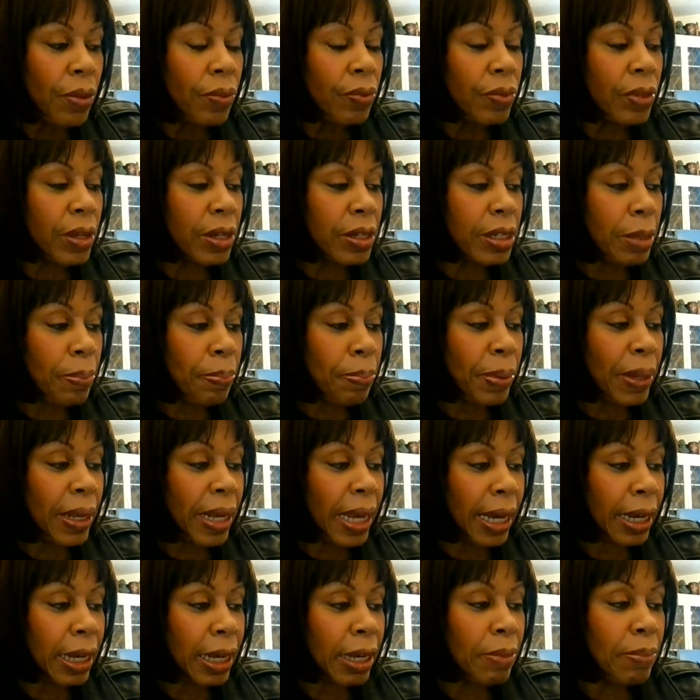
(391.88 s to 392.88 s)
the D P
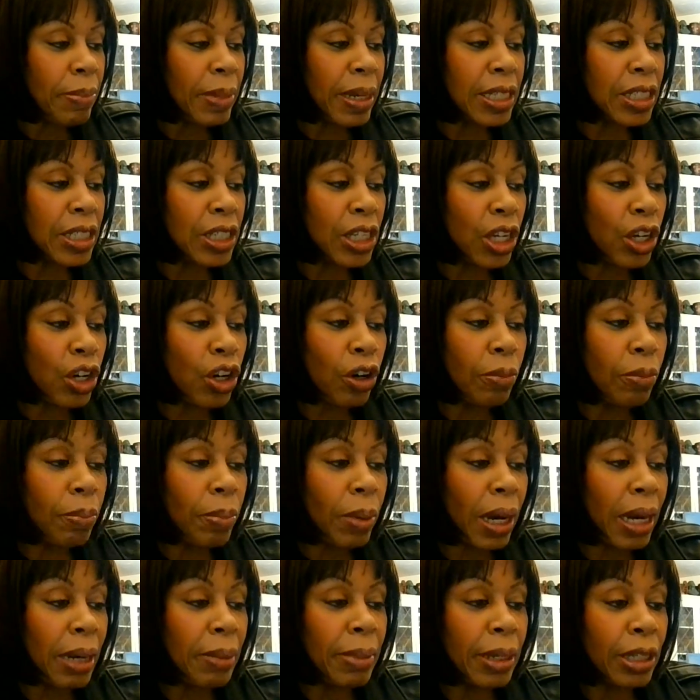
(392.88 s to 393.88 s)
I A C meeting on
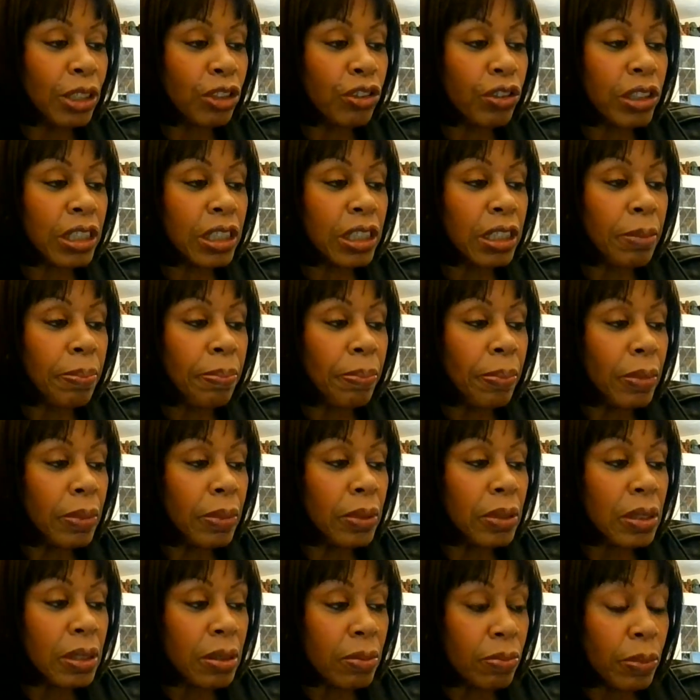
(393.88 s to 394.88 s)
biometrics, di
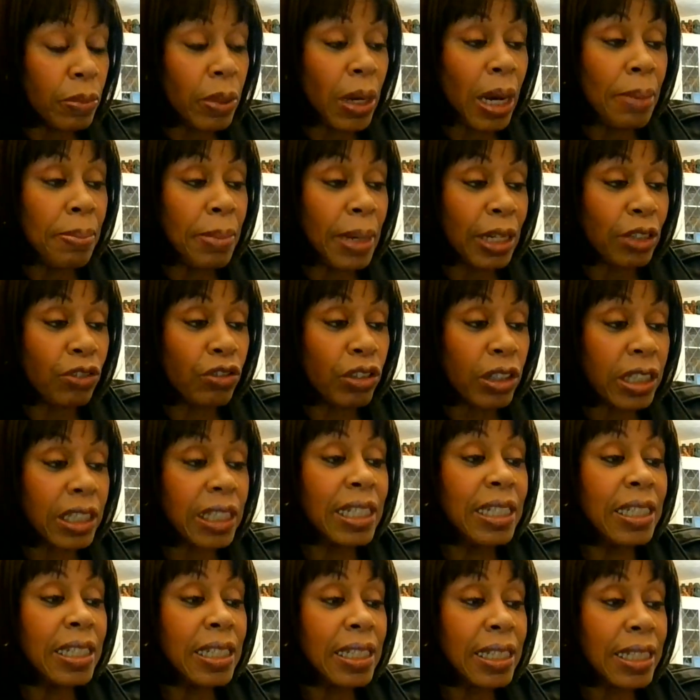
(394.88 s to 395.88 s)
biometrics
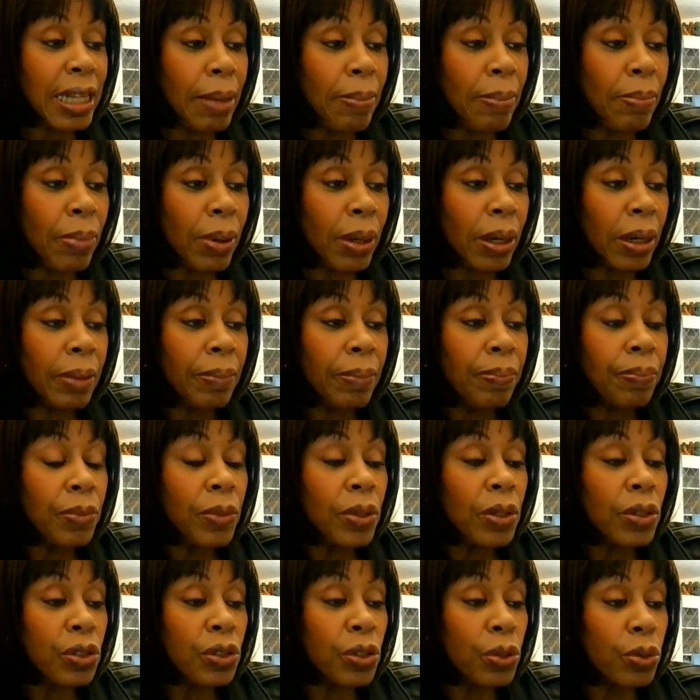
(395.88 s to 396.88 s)
in December
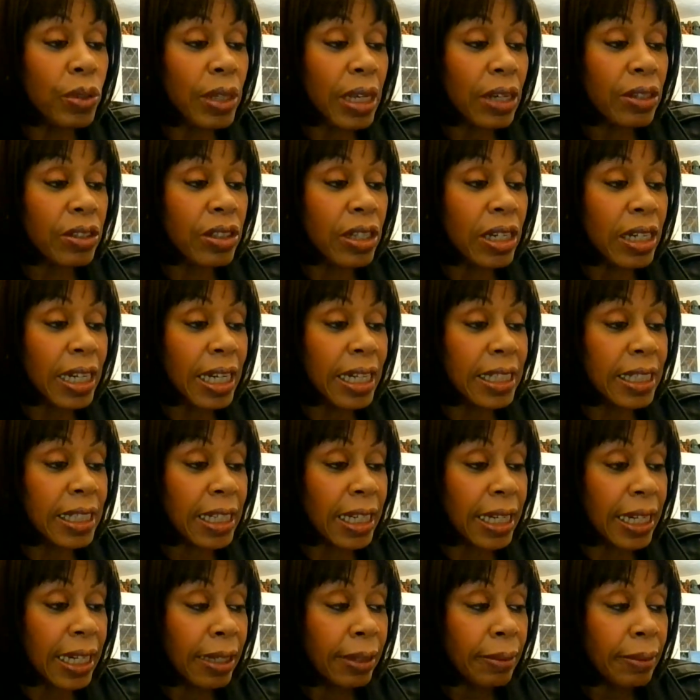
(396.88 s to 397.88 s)
two thousand
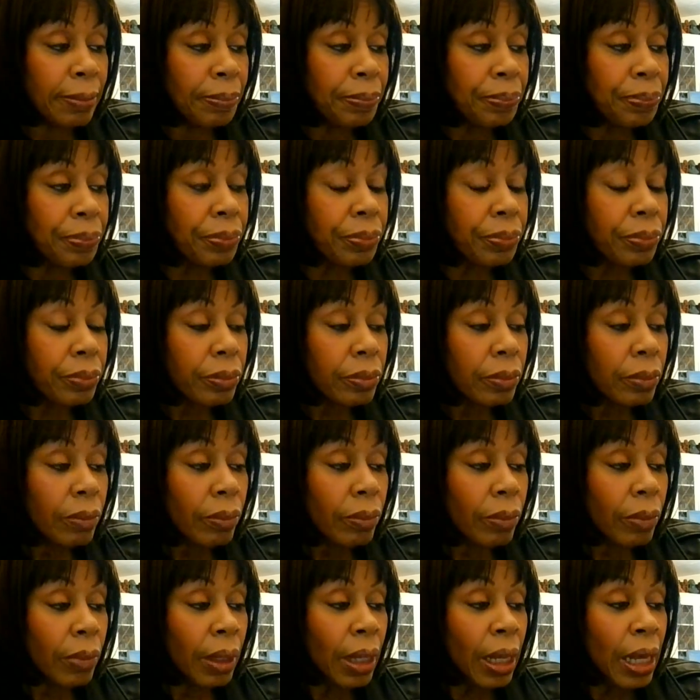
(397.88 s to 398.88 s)
eighteen.
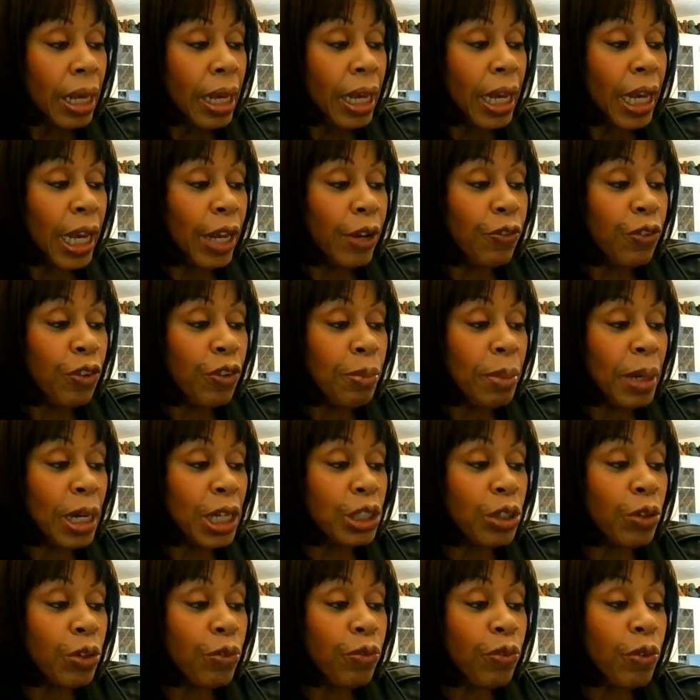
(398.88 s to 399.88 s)

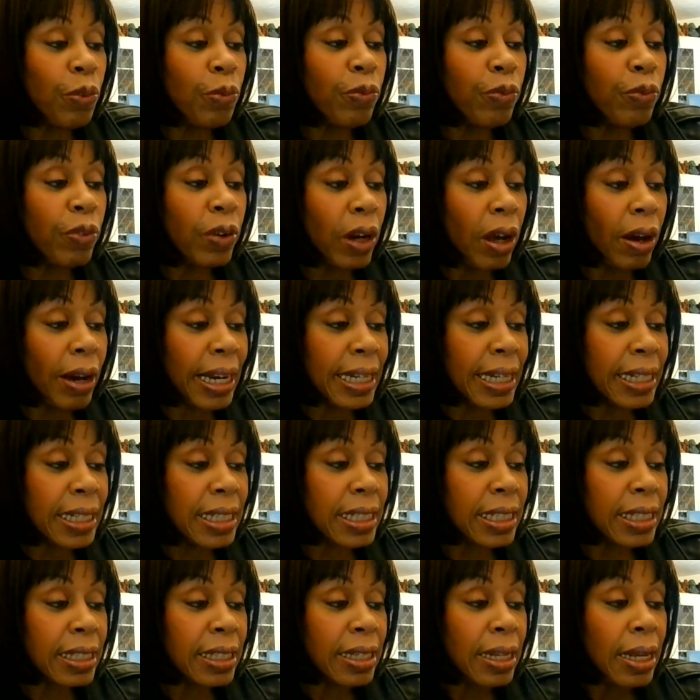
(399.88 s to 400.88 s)
Information from
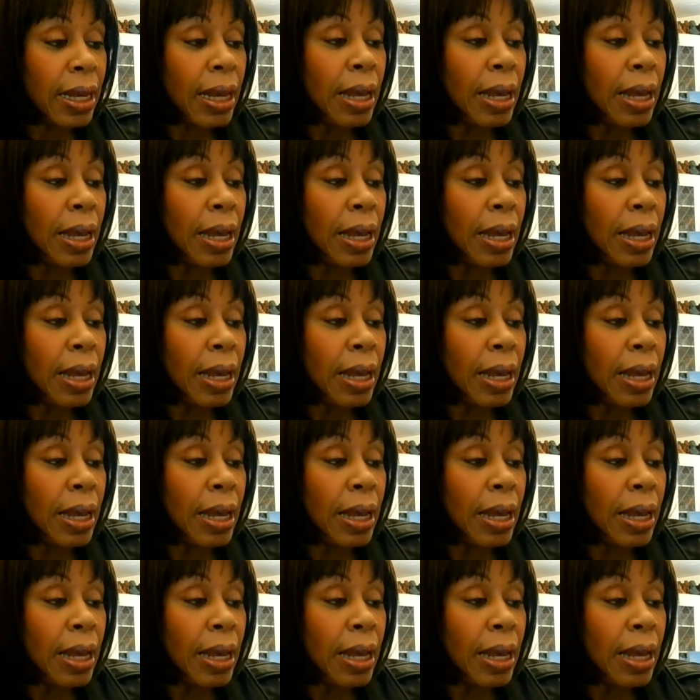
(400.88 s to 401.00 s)
flights,